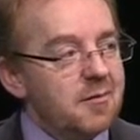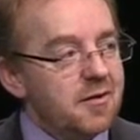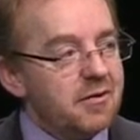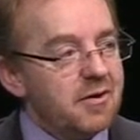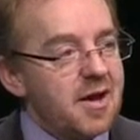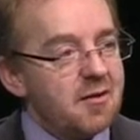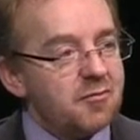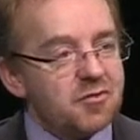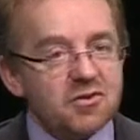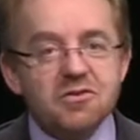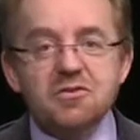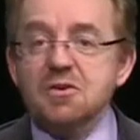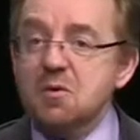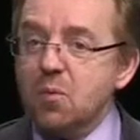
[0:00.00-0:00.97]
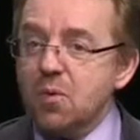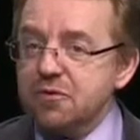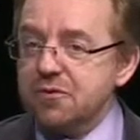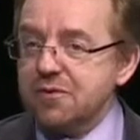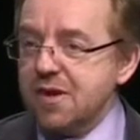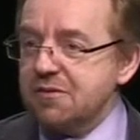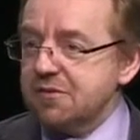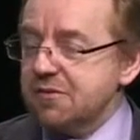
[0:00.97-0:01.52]
thereafter. So it
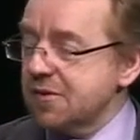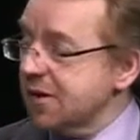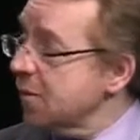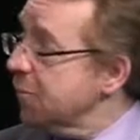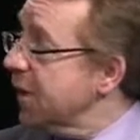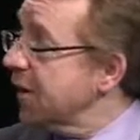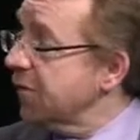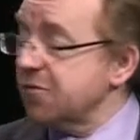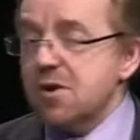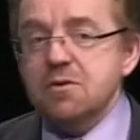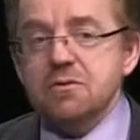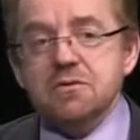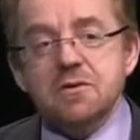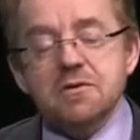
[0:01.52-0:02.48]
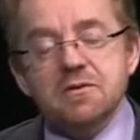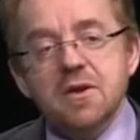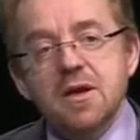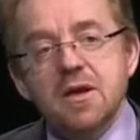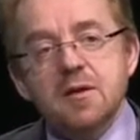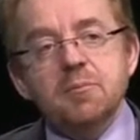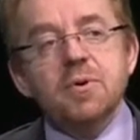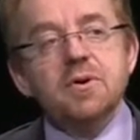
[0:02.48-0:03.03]
wasn't necessarily a bed of roses,
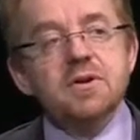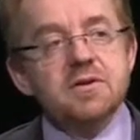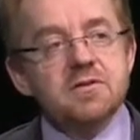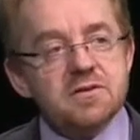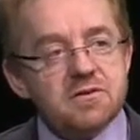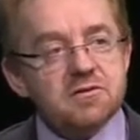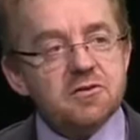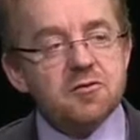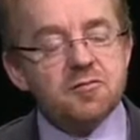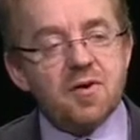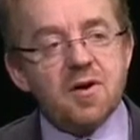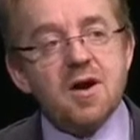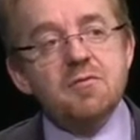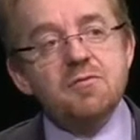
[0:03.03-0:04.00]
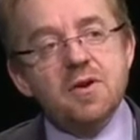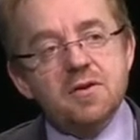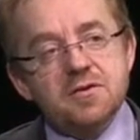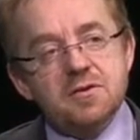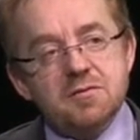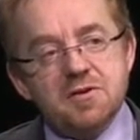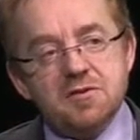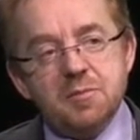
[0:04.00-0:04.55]
but it did survive,
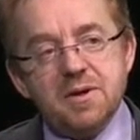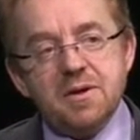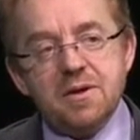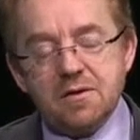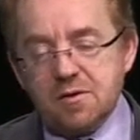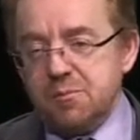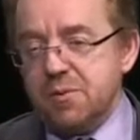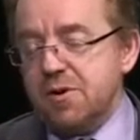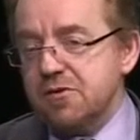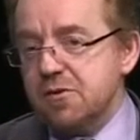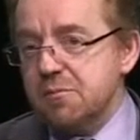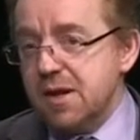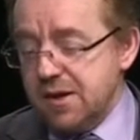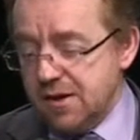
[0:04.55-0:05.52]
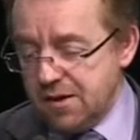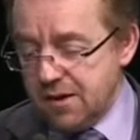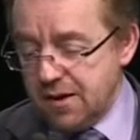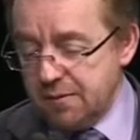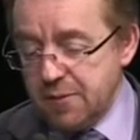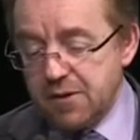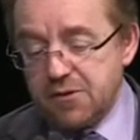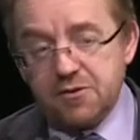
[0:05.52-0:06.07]
relatively speaking, compared to many
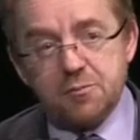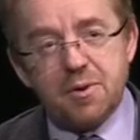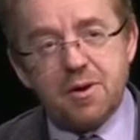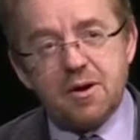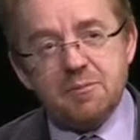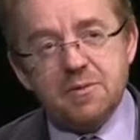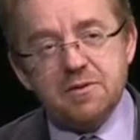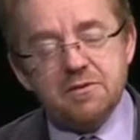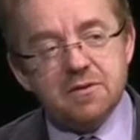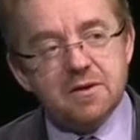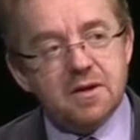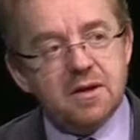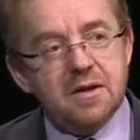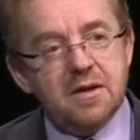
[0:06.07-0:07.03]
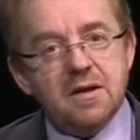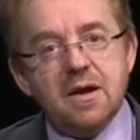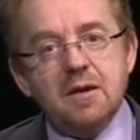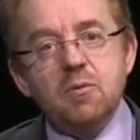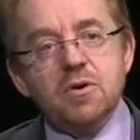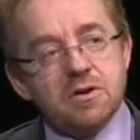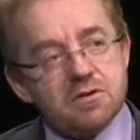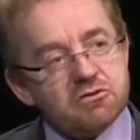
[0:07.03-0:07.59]
um, other departments.
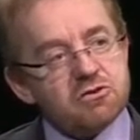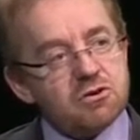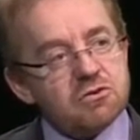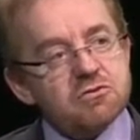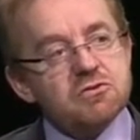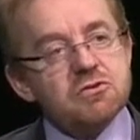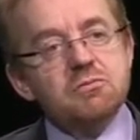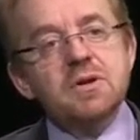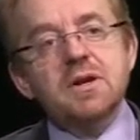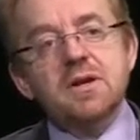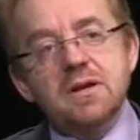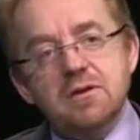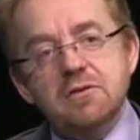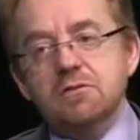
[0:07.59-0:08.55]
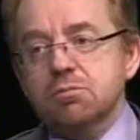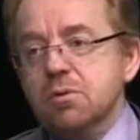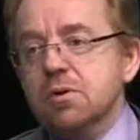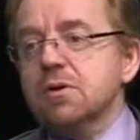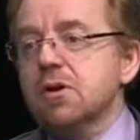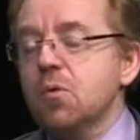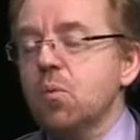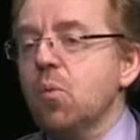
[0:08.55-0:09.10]
And what it shows you really is
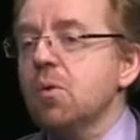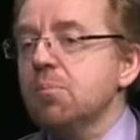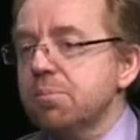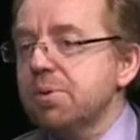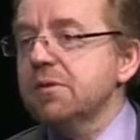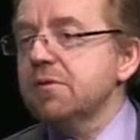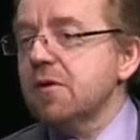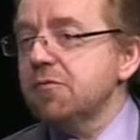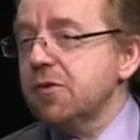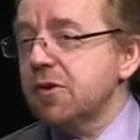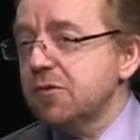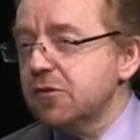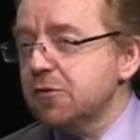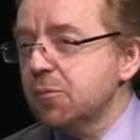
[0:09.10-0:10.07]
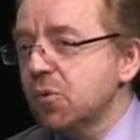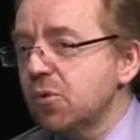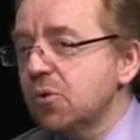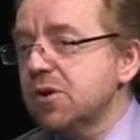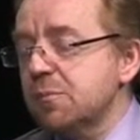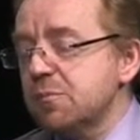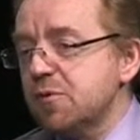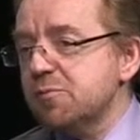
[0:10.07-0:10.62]
what, you know, what a
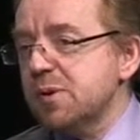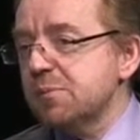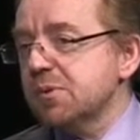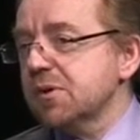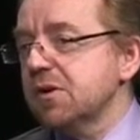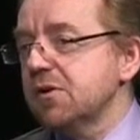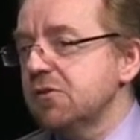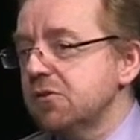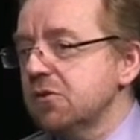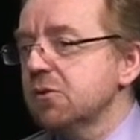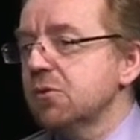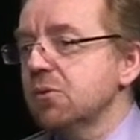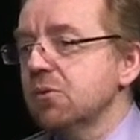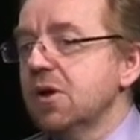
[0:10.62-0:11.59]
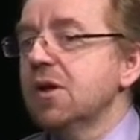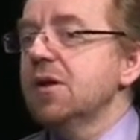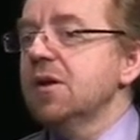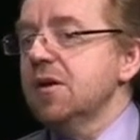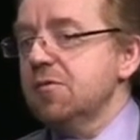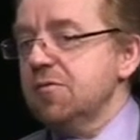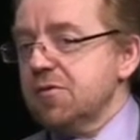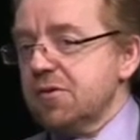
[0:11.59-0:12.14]
small number of people can do
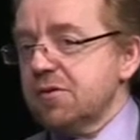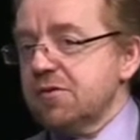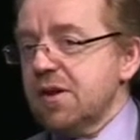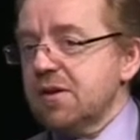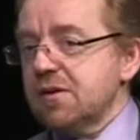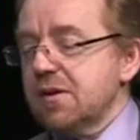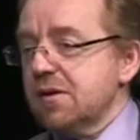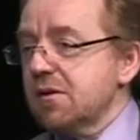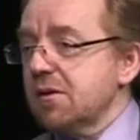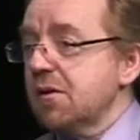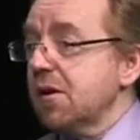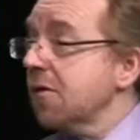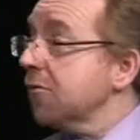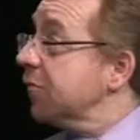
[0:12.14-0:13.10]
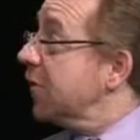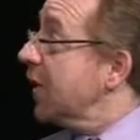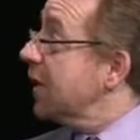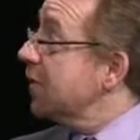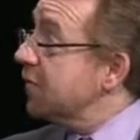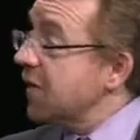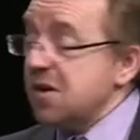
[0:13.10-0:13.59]
if they're dedicated enough and if